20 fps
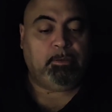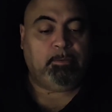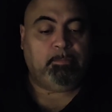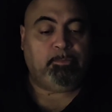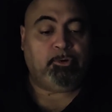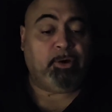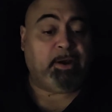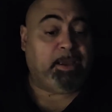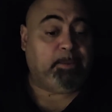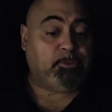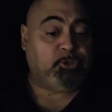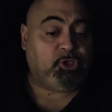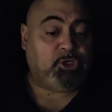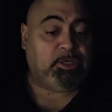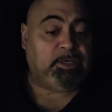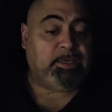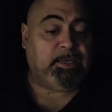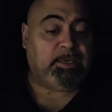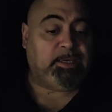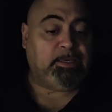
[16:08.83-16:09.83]
Perhaps
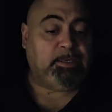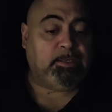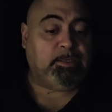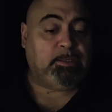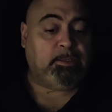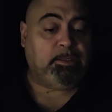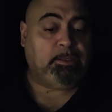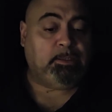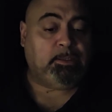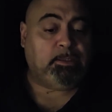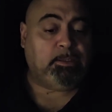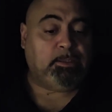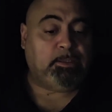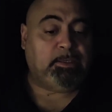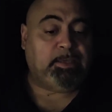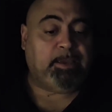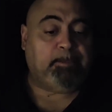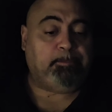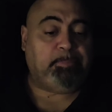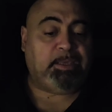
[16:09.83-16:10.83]
she can
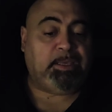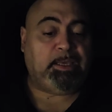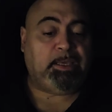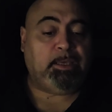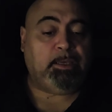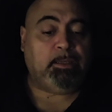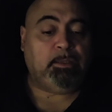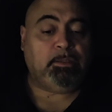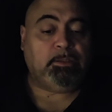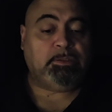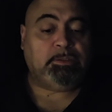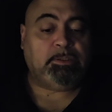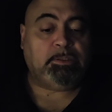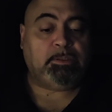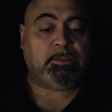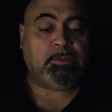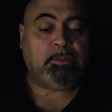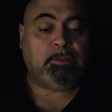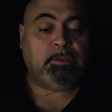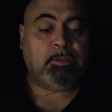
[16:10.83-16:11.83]
yet be healed.
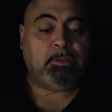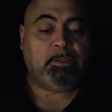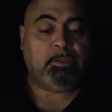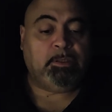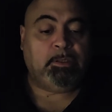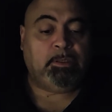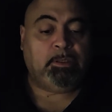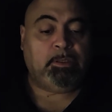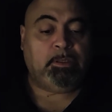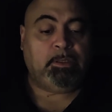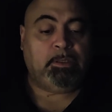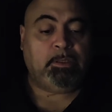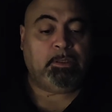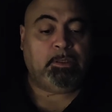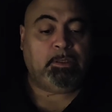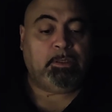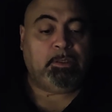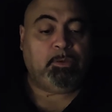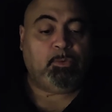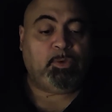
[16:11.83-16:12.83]

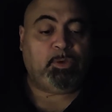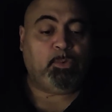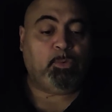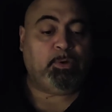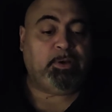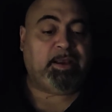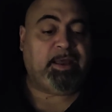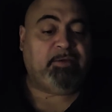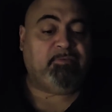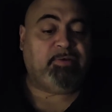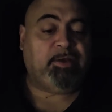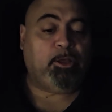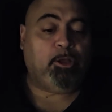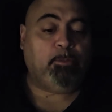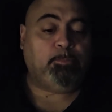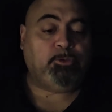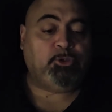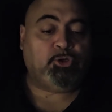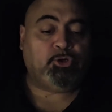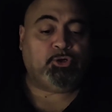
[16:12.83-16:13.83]
We would have
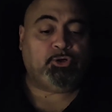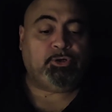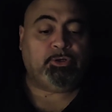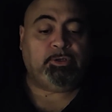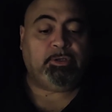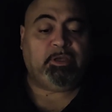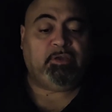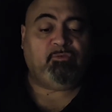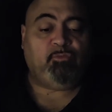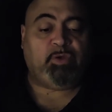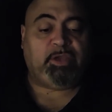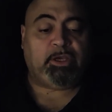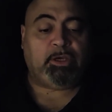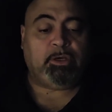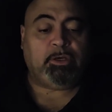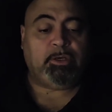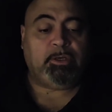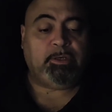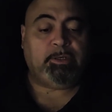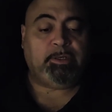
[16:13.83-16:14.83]
helped her if we
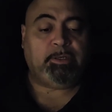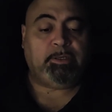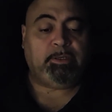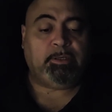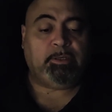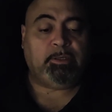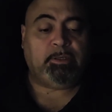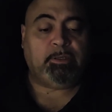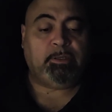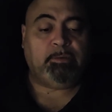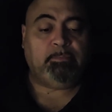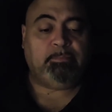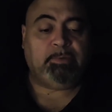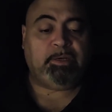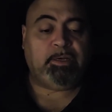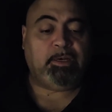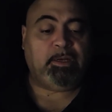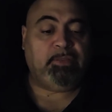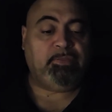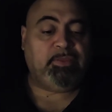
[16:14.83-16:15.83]
could,
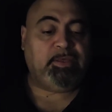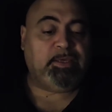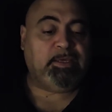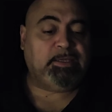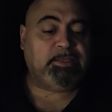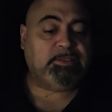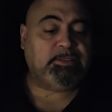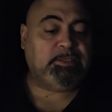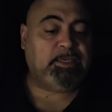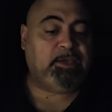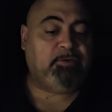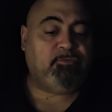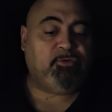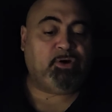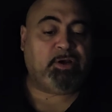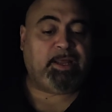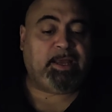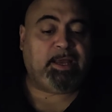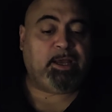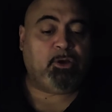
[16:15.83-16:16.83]
but nothing can save her
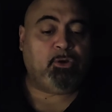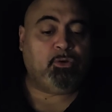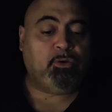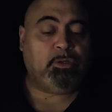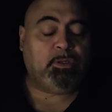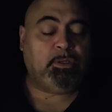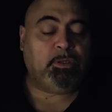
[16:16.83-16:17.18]
now.